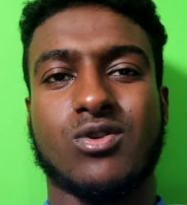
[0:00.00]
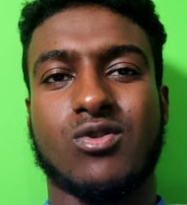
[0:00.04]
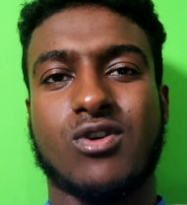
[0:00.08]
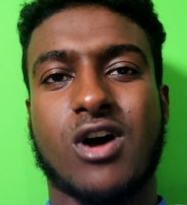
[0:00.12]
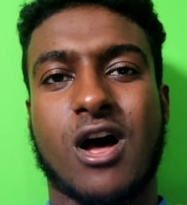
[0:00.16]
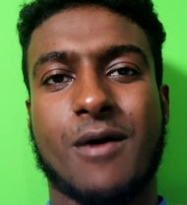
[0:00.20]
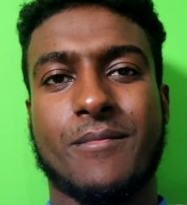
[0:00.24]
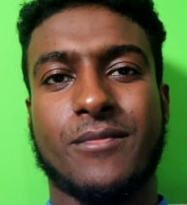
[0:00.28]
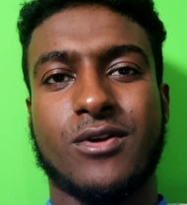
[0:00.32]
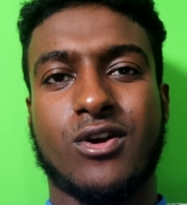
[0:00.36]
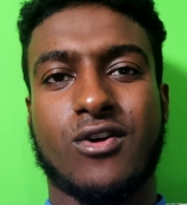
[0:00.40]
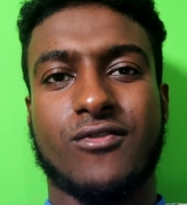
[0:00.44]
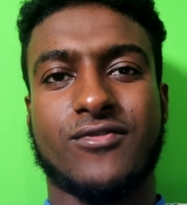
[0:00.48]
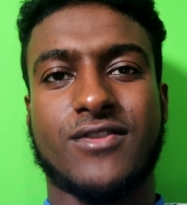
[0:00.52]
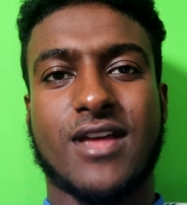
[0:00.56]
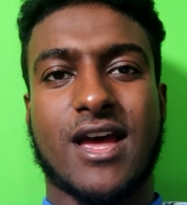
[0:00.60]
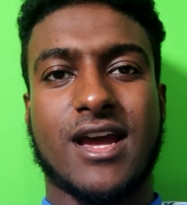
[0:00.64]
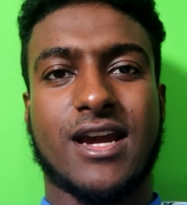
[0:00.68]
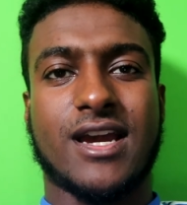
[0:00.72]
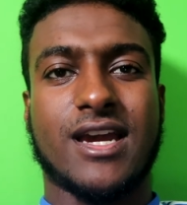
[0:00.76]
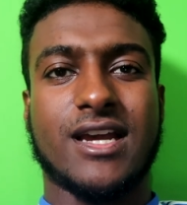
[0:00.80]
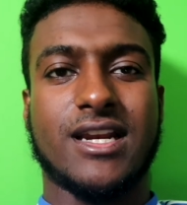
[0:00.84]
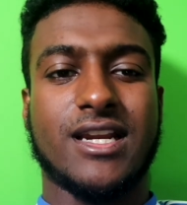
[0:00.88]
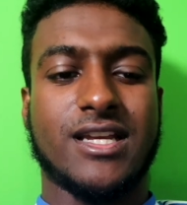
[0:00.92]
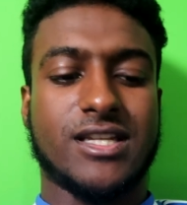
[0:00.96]
still coming off
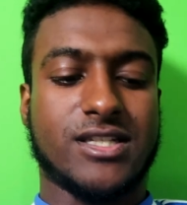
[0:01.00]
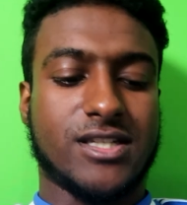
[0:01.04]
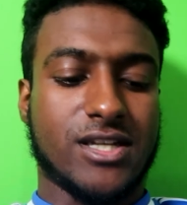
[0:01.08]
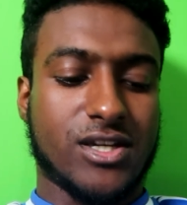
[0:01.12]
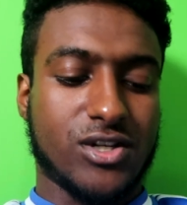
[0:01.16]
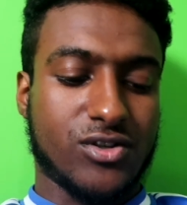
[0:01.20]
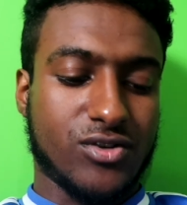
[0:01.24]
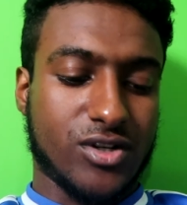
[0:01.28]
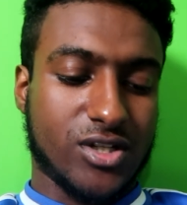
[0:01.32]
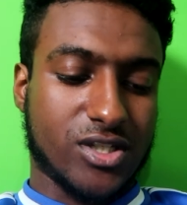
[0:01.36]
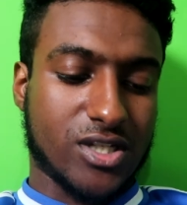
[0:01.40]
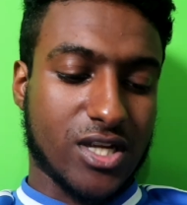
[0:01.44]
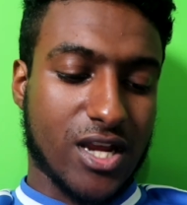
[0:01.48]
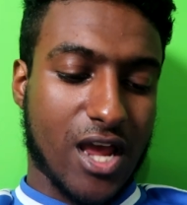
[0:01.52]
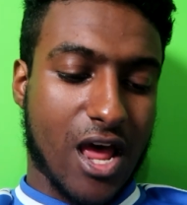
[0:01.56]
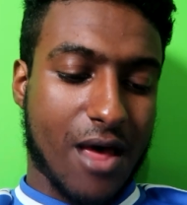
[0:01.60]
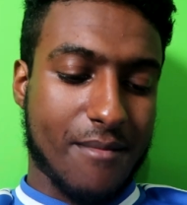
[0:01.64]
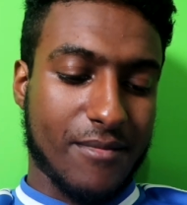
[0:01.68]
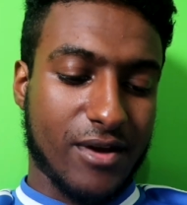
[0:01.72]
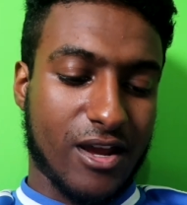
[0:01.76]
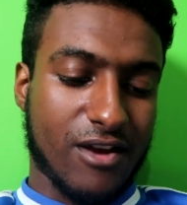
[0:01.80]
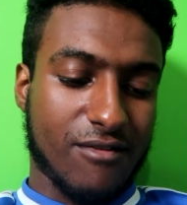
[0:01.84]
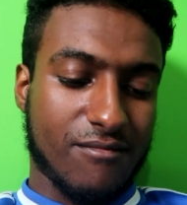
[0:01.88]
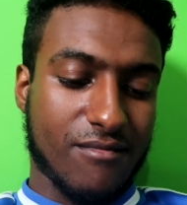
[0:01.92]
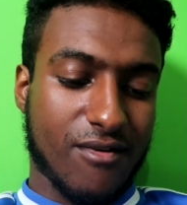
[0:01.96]
that Achilles injury, so yeah,
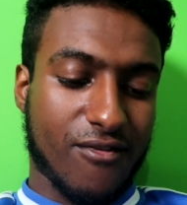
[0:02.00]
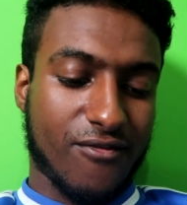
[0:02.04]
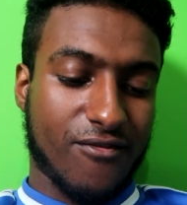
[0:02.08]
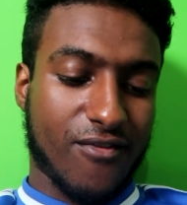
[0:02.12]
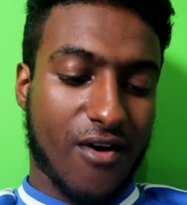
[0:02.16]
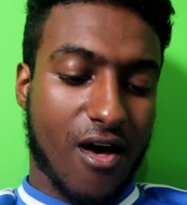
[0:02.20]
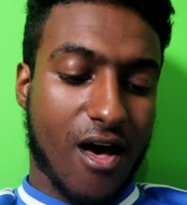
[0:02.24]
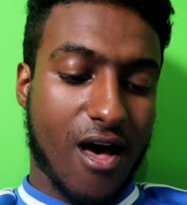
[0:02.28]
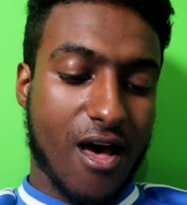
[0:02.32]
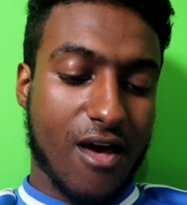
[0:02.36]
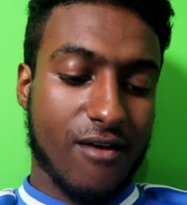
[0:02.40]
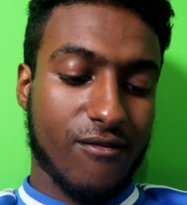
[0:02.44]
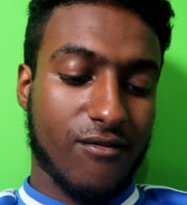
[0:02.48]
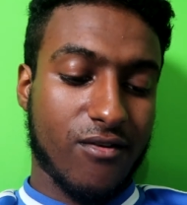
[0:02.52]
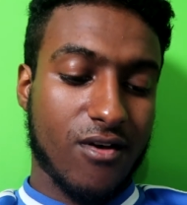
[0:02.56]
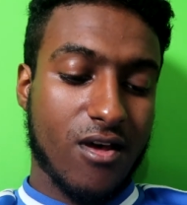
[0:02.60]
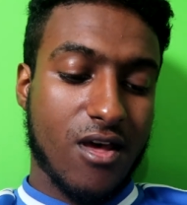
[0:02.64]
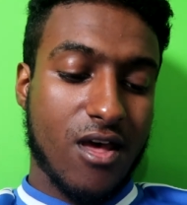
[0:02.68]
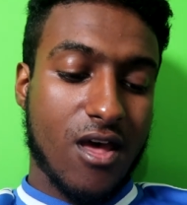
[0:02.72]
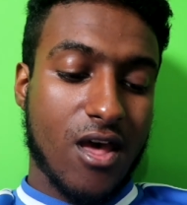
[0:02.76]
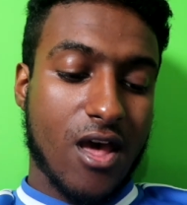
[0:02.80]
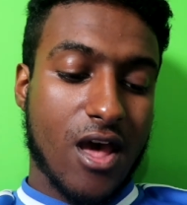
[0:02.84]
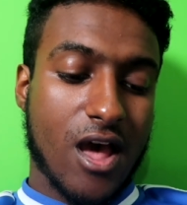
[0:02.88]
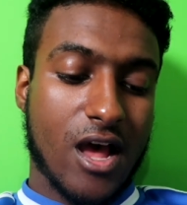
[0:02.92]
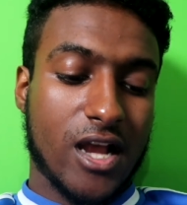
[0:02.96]
I'm gonna give him a 5.